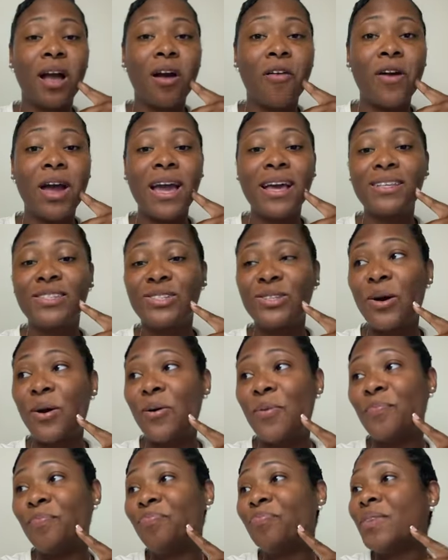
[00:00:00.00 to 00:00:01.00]
All right.
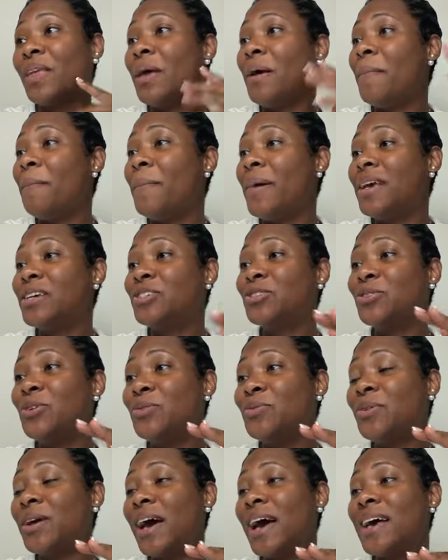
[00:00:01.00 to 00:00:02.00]
So make sure
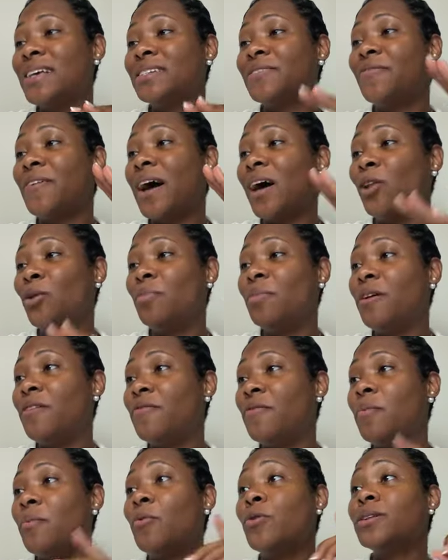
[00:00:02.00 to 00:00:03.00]
you guys follow
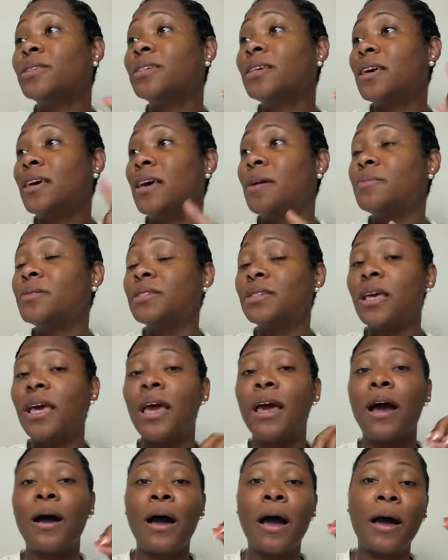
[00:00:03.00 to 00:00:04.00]
me for more tips.
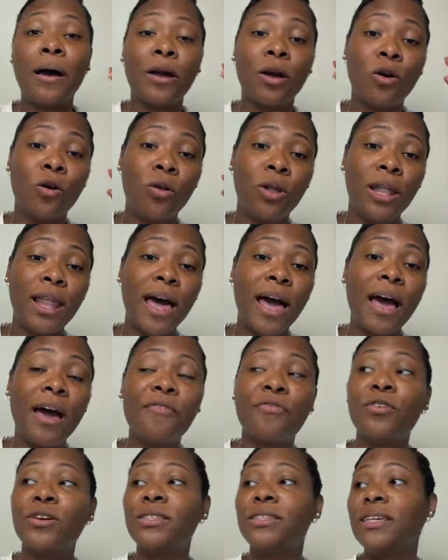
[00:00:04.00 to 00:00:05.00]
I go
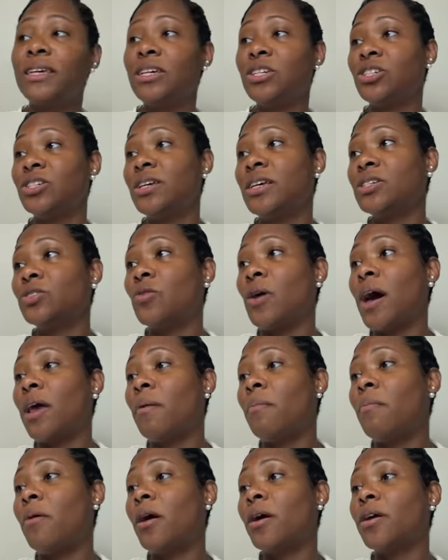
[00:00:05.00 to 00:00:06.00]
live on teachings on how
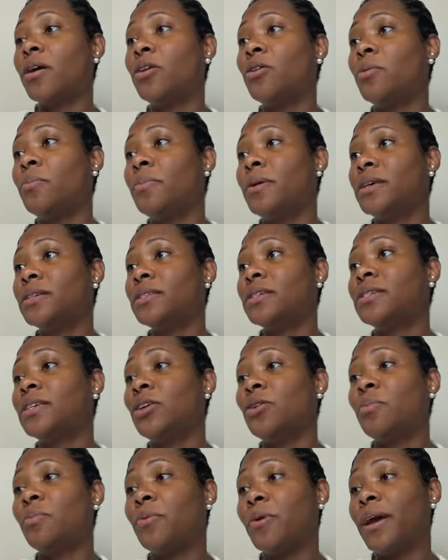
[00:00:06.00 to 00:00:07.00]
to market your business
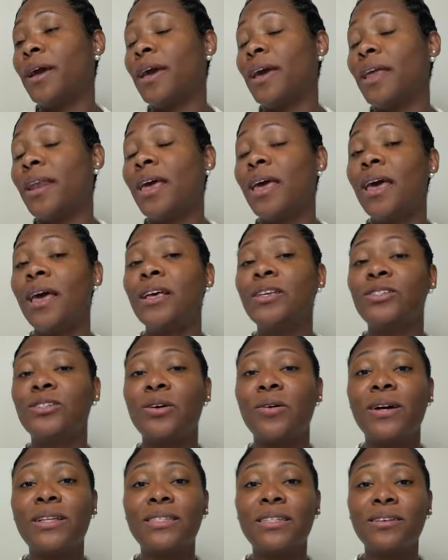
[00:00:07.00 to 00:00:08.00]
and your brand.
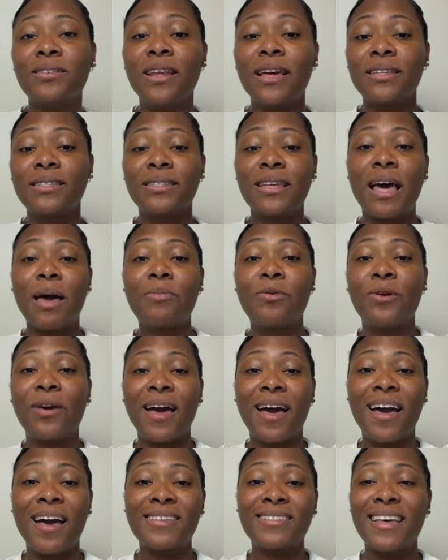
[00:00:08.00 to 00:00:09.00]
So until next time, you
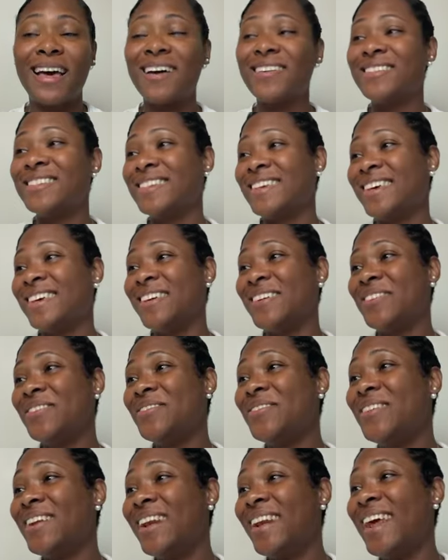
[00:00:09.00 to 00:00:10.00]
guys, I'll see
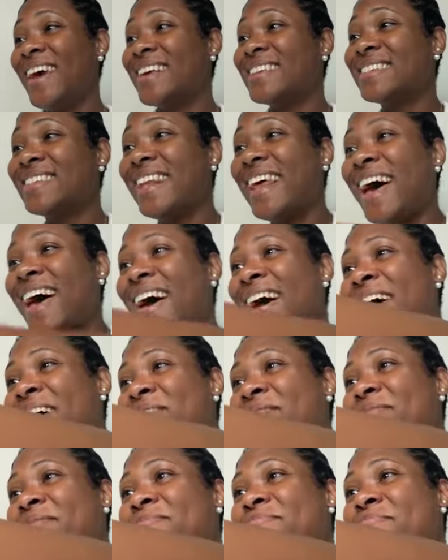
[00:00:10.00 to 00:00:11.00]
you next
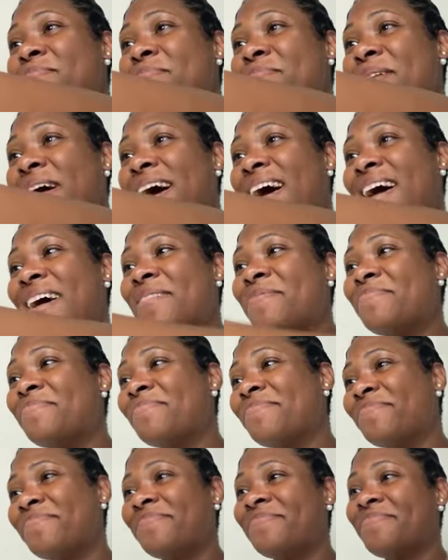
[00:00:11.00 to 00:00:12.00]
live. Bye.